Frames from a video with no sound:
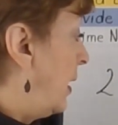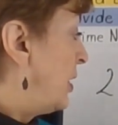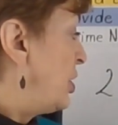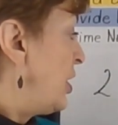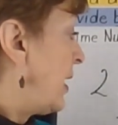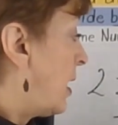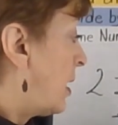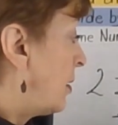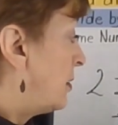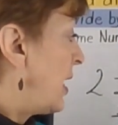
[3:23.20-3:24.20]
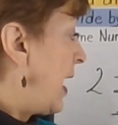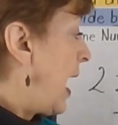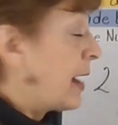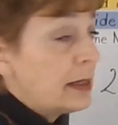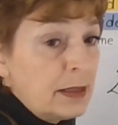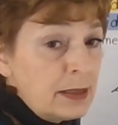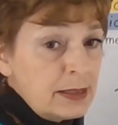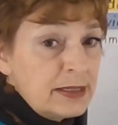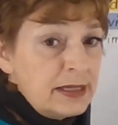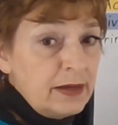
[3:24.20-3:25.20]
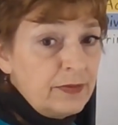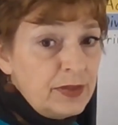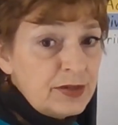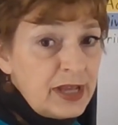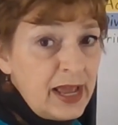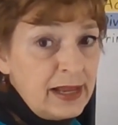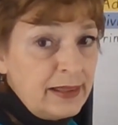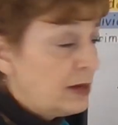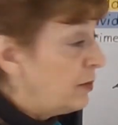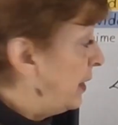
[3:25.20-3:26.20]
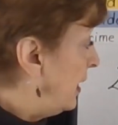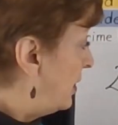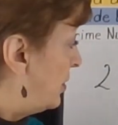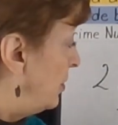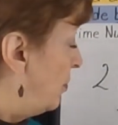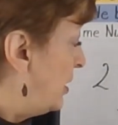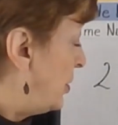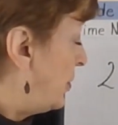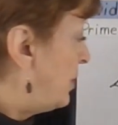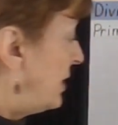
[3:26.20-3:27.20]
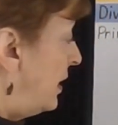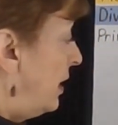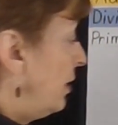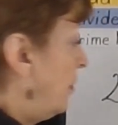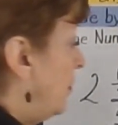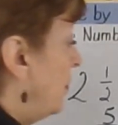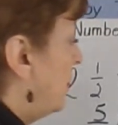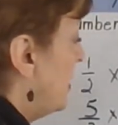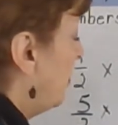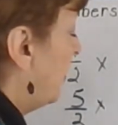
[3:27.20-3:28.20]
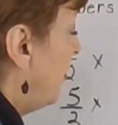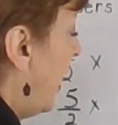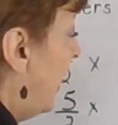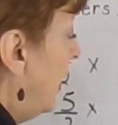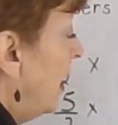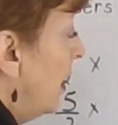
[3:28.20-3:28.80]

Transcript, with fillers: Check our diagonals to see if there's anything we can reduce here, simplify.